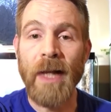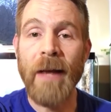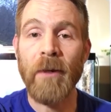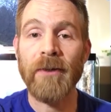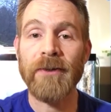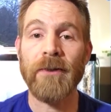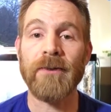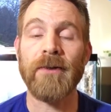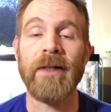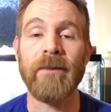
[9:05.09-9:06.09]
I'm also
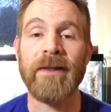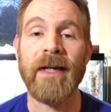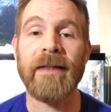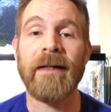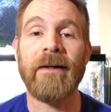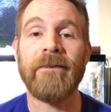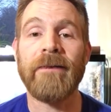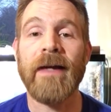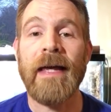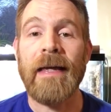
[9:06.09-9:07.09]
toying with the idea of
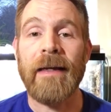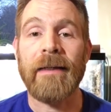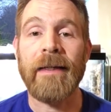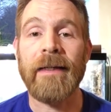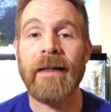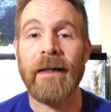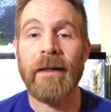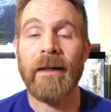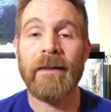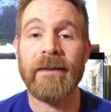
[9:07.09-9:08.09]
getting
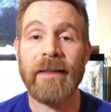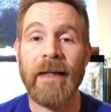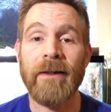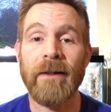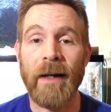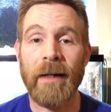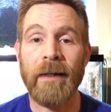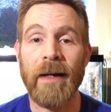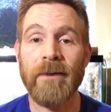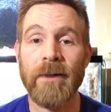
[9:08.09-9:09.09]
a, a designer.
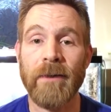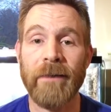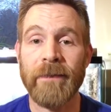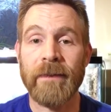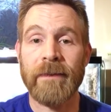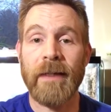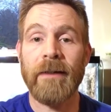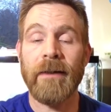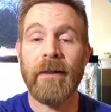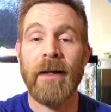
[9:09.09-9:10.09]
I, I know a graphic
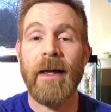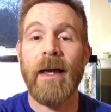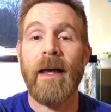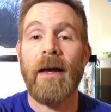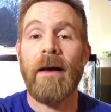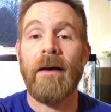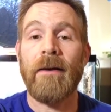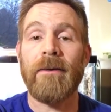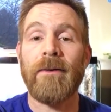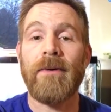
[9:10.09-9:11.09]
designer
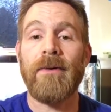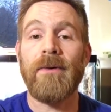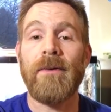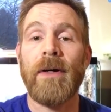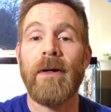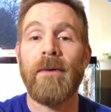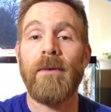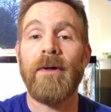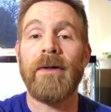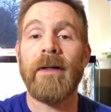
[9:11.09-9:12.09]
uh, who
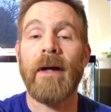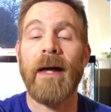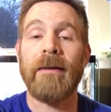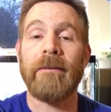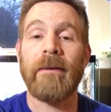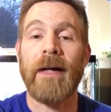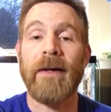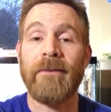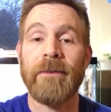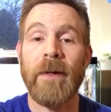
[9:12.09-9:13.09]
would, I, would
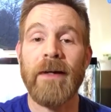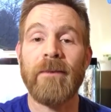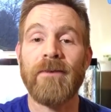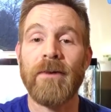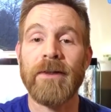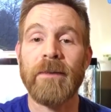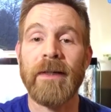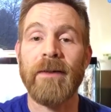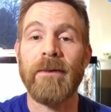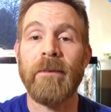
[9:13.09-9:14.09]
have to pay him, of course, but
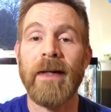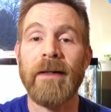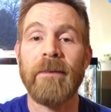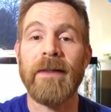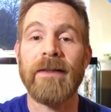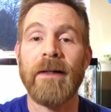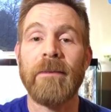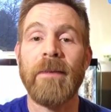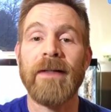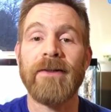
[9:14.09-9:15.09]
he would make me
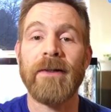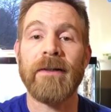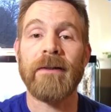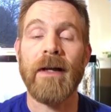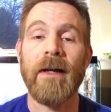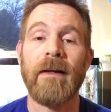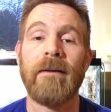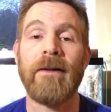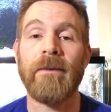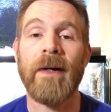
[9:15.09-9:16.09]
some based on,
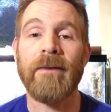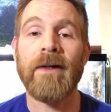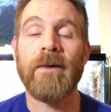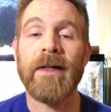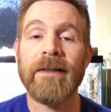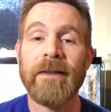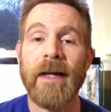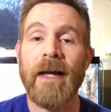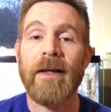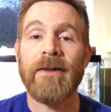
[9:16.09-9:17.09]
you know, my request.
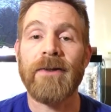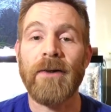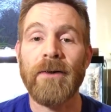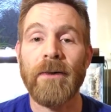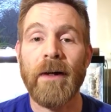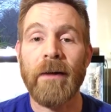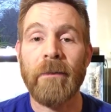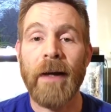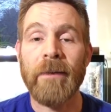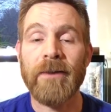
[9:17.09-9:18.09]
So
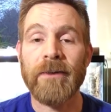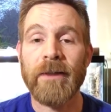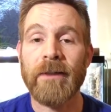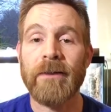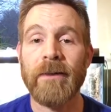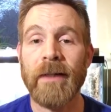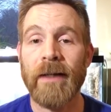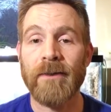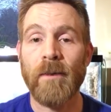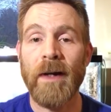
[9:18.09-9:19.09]
um, I'm interested in doing that
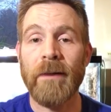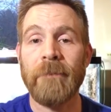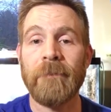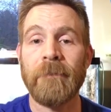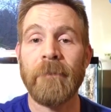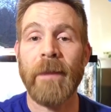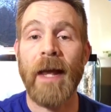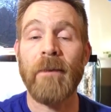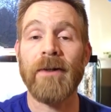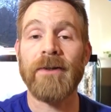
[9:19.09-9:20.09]
as well.
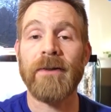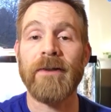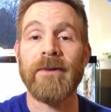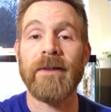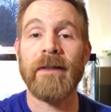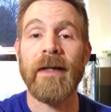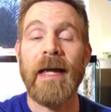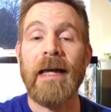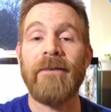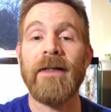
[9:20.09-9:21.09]
I'm also interested,
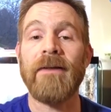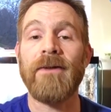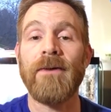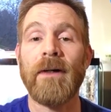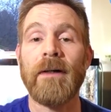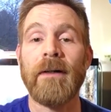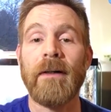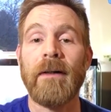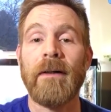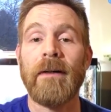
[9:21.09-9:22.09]
if any of you are,
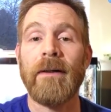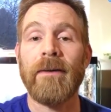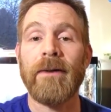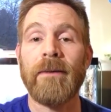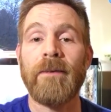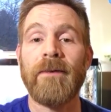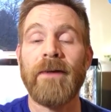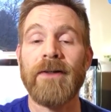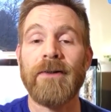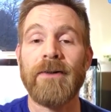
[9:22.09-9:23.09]
you know, you're
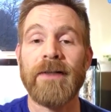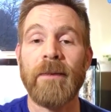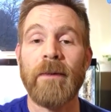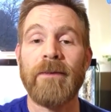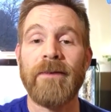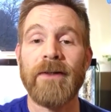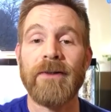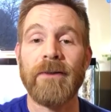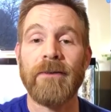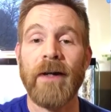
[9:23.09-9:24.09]
professional or
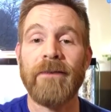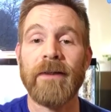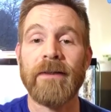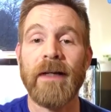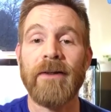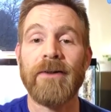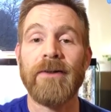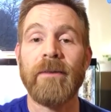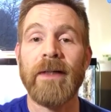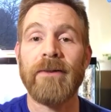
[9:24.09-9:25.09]
semi-professional graphic designers and
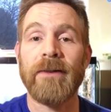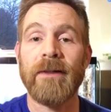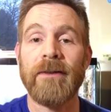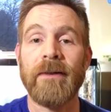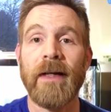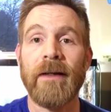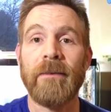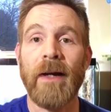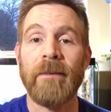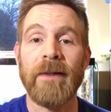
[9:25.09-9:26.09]
you'd be interested in doing that,
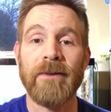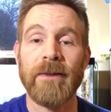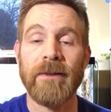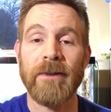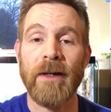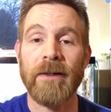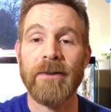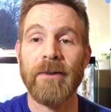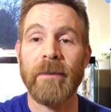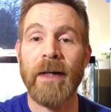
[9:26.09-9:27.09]
I'd, I'd be interested in talking
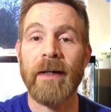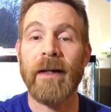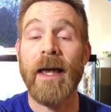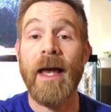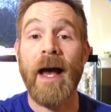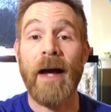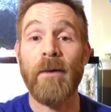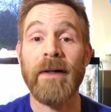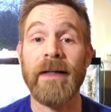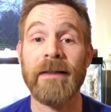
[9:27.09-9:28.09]
to you about it. I
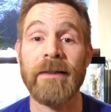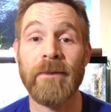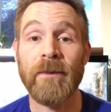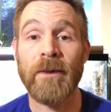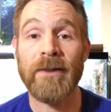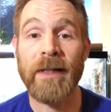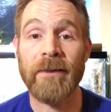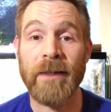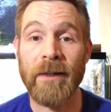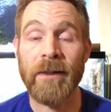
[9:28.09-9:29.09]
want to get some new merch
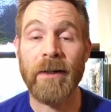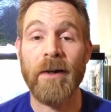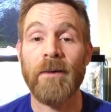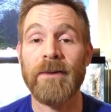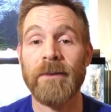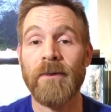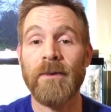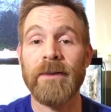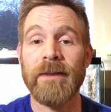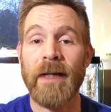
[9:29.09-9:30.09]
out there with some
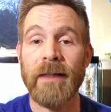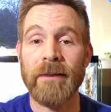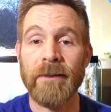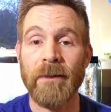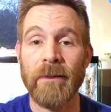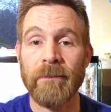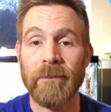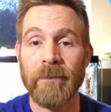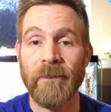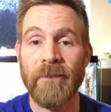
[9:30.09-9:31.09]
cool designs. So
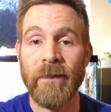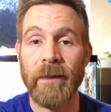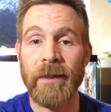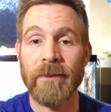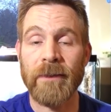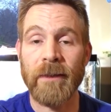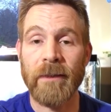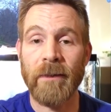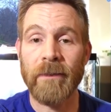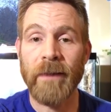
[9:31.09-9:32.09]
very interested
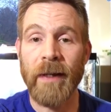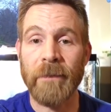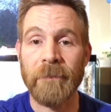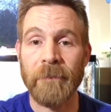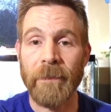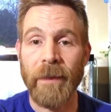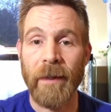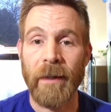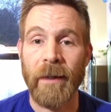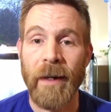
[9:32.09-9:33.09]
in all of that.
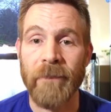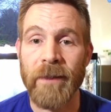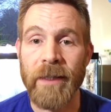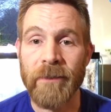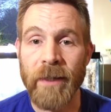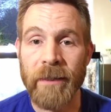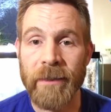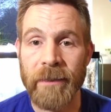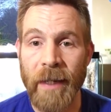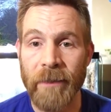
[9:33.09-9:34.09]
Everything Created
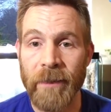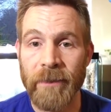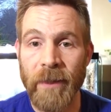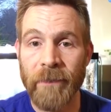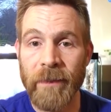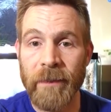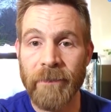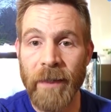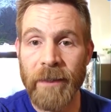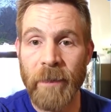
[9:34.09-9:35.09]
says, hi Russ, do you have any
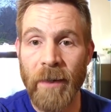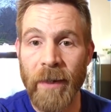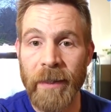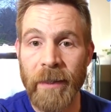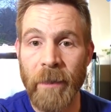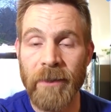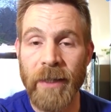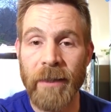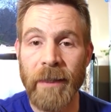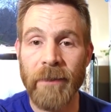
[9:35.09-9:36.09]
advice about how I can get my
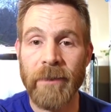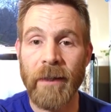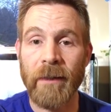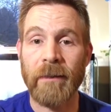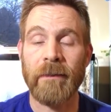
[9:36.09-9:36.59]
channel out there?